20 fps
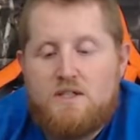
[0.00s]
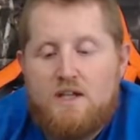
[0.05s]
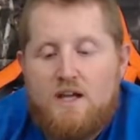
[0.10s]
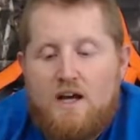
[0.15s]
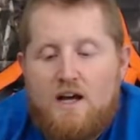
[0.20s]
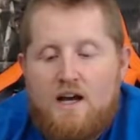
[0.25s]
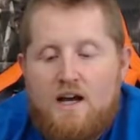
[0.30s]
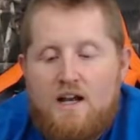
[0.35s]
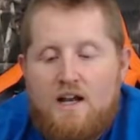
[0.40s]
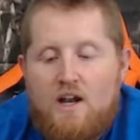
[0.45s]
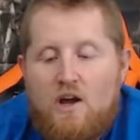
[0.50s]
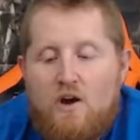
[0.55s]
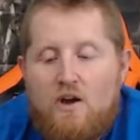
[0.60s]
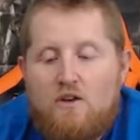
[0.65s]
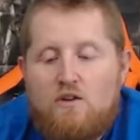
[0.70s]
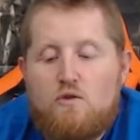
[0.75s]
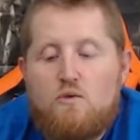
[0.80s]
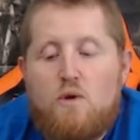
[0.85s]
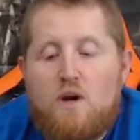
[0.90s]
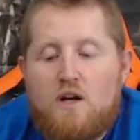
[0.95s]
Now I do
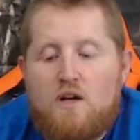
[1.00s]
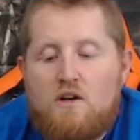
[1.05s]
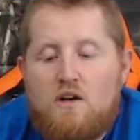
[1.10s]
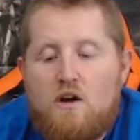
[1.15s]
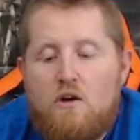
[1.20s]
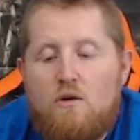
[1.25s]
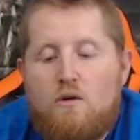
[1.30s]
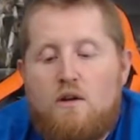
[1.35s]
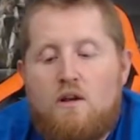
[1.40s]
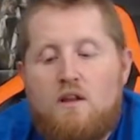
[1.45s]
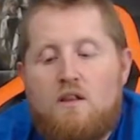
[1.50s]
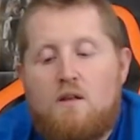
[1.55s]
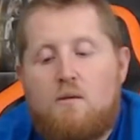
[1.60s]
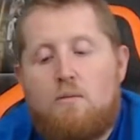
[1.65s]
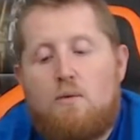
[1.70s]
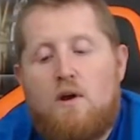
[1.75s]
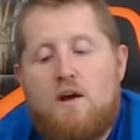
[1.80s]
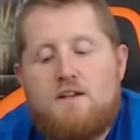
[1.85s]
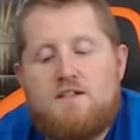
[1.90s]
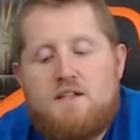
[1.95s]
want to note in the
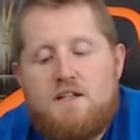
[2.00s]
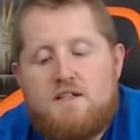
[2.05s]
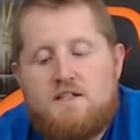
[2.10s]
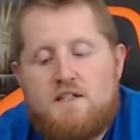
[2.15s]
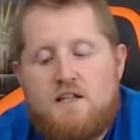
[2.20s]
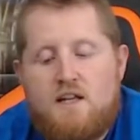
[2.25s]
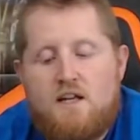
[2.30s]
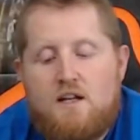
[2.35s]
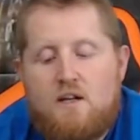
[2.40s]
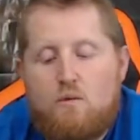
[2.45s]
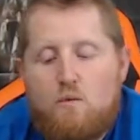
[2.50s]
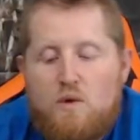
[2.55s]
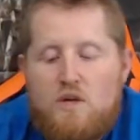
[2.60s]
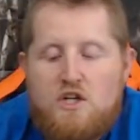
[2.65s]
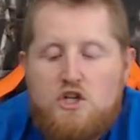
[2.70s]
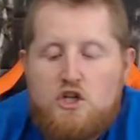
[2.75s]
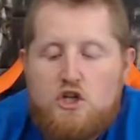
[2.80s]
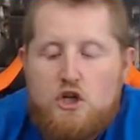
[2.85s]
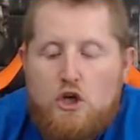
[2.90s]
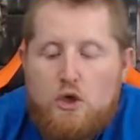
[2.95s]
process that we
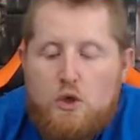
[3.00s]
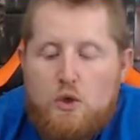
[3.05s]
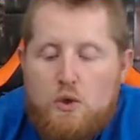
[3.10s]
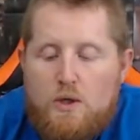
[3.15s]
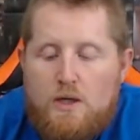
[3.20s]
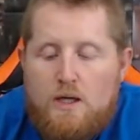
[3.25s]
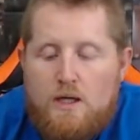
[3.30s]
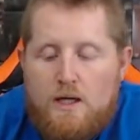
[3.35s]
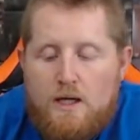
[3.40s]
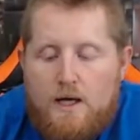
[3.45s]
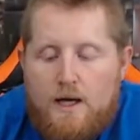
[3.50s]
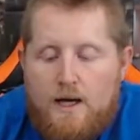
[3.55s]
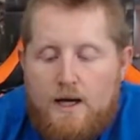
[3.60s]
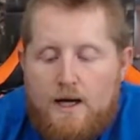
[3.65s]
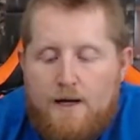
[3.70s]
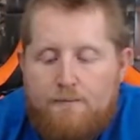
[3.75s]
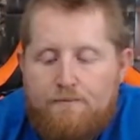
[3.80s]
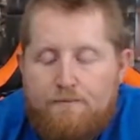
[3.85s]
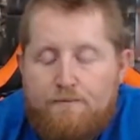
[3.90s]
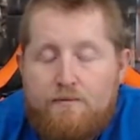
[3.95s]
showed,
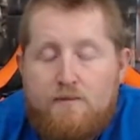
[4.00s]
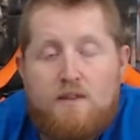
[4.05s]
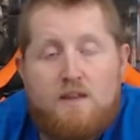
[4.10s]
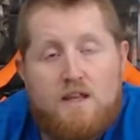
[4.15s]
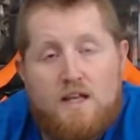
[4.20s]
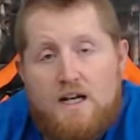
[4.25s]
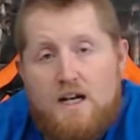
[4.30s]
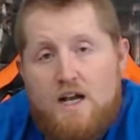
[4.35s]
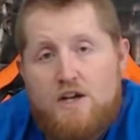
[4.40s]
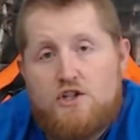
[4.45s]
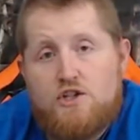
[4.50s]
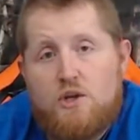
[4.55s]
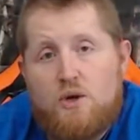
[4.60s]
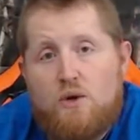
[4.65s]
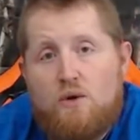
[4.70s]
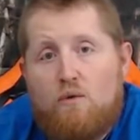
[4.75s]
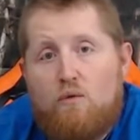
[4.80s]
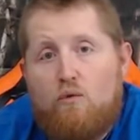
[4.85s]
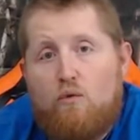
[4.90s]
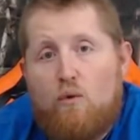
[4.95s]
that I
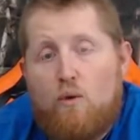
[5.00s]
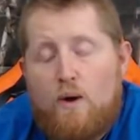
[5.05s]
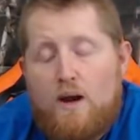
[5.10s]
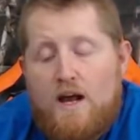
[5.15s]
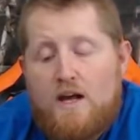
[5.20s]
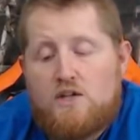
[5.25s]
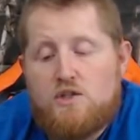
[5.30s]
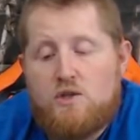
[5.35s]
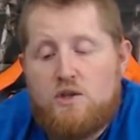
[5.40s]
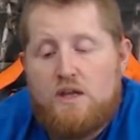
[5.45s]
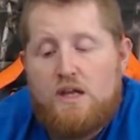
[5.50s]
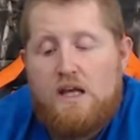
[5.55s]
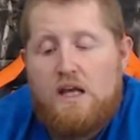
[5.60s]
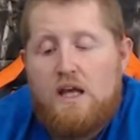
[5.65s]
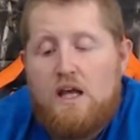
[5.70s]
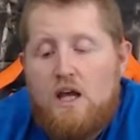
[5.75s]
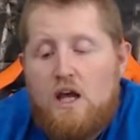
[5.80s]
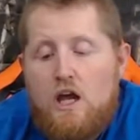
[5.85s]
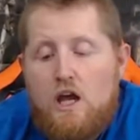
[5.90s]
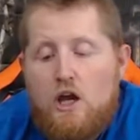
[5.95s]
showed for actually
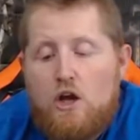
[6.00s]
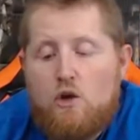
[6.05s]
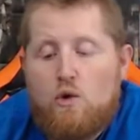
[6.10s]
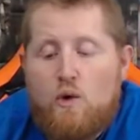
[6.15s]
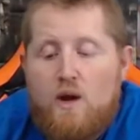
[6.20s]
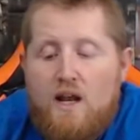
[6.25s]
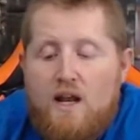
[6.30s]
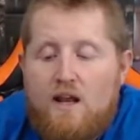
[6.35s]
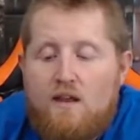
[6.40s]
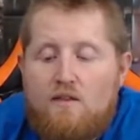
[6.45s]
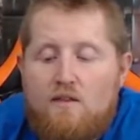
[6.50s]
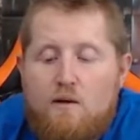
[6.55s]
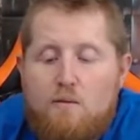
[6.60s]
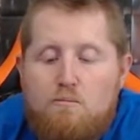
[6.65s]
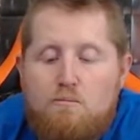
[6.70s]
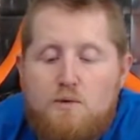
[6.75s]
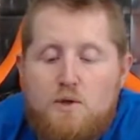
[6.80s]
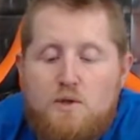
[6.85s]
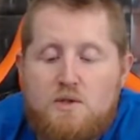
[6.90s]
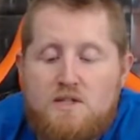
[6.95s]
creating the
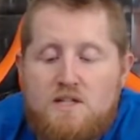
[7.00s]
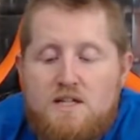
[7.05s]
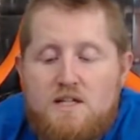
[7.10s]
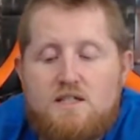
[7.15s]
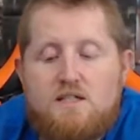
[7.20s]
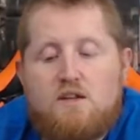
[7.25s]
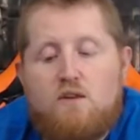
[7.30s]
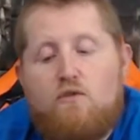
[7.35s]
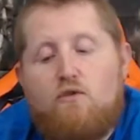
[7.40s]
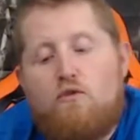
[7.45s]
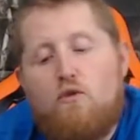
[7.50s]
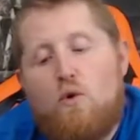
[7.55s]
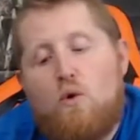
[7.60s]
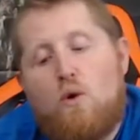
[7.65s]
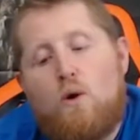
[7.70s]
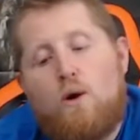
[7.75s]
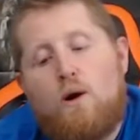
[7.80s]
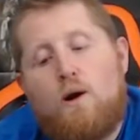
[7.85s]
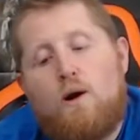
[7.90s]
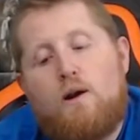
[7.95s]
boot disk
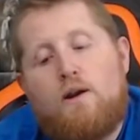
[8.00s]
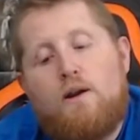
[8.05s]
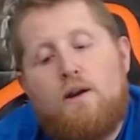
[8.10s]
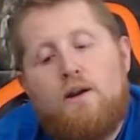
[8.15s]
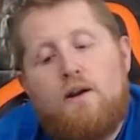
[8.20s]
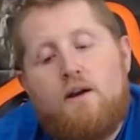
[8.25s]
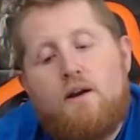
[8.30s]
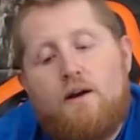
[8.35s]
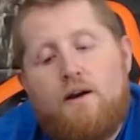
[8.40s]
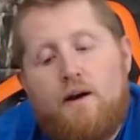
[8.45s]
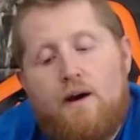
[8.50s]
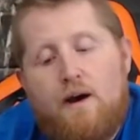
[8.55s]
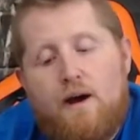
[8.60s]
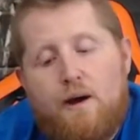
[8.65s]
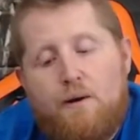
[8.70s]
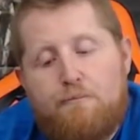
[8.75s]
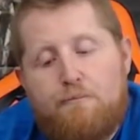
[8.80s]
for the